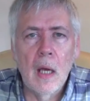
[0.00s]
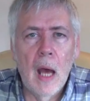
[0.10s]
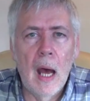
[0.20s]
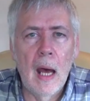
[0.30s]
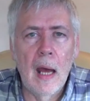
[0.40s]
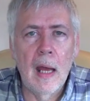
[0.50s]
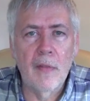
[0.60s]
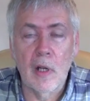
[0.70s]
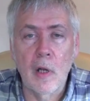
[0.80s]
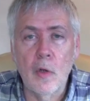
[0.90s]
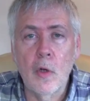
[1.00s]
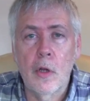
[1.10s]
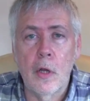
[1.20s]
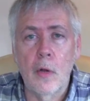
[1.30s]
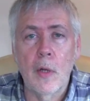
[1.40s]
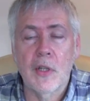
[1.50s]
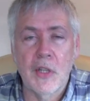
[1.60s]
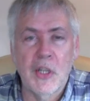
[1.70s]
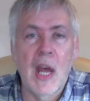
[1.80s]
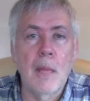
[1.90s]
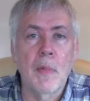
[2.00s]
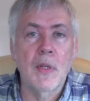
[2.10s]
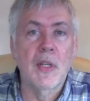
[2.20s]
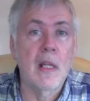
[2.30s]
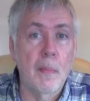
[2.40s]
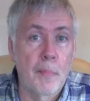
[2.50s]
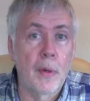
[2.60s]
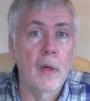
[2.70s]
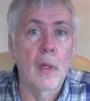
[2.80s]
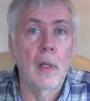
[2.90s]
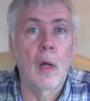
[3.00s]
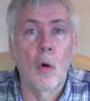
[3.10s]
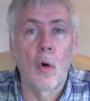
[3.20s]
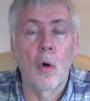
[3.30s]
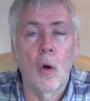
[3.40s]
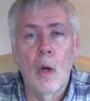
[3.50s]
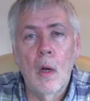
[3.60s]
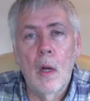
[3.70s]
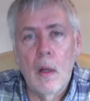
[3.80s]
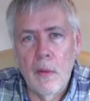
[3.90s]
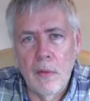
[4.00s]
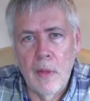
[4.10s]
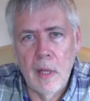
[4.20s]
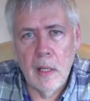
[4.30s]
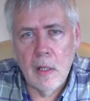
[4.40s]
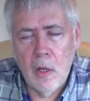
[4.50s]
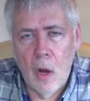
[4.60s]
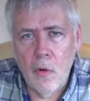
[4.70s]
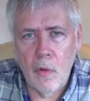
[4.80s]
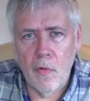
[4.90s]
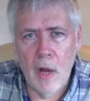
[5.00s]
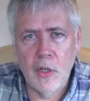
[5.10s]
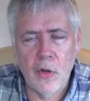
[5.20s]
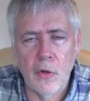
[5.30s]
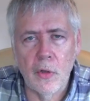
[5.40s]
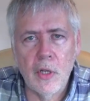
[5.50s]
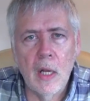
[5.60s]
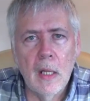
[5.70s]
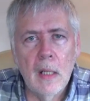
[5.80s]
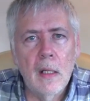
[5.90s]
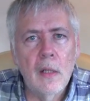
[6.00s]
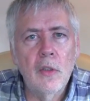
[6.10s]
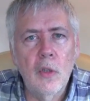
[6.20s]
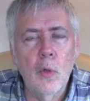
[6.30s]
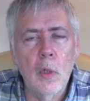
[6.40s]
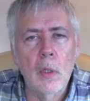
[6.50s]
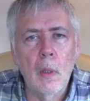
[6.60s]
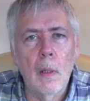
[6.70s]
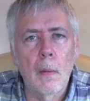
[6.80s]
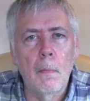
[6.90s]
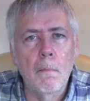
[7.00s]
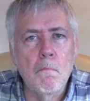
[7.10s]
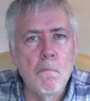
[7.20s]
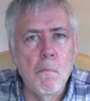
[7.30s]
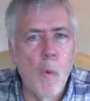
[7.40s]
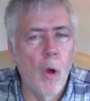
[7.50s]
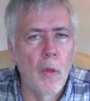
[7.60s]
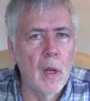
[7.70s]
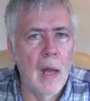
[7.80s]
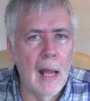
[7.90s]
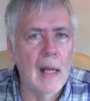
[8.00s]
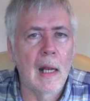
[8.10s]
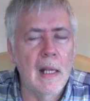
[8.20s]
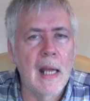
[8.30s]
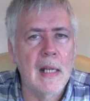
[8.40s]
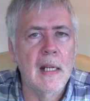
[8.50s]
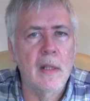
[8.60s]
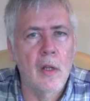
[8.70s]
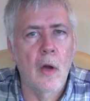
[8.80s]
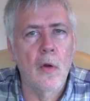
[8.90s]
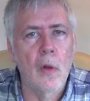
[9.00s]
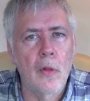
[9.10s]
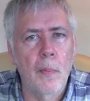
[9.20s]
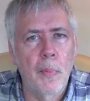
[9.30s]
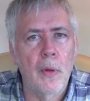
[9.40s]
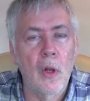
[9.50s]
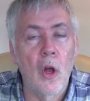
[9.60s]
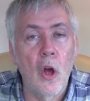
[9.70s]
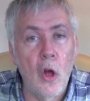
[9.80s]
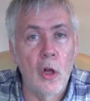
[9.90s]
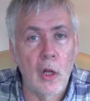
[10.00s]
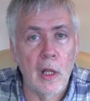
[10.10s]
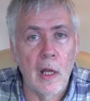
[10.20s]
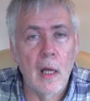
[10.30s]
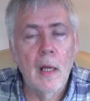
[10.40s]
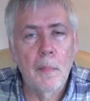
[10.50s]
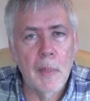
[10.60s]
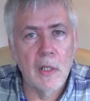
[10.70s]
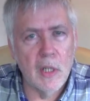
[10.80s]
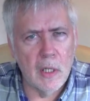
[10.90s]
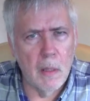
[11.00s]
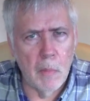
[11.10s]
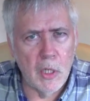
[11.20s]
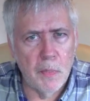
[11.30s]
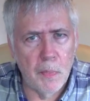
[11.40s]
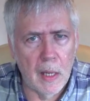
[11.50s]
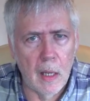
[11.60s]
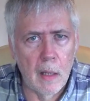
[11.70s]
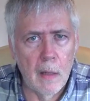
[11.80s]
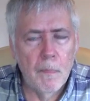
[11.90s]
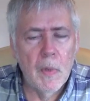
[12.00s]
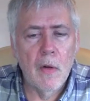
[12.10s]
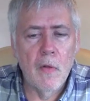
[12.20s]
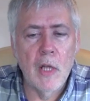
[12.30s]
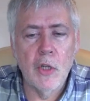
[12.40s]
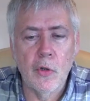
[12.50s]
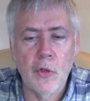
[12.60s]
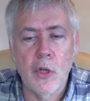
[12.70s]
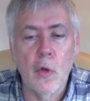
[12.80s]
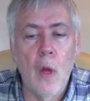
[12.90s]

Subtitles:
if the queue is the same as, say, the Pearl or the Coral restaurant, you will more than likely get in the Coral and the Pearl earlier because it's much bigger restaurant. So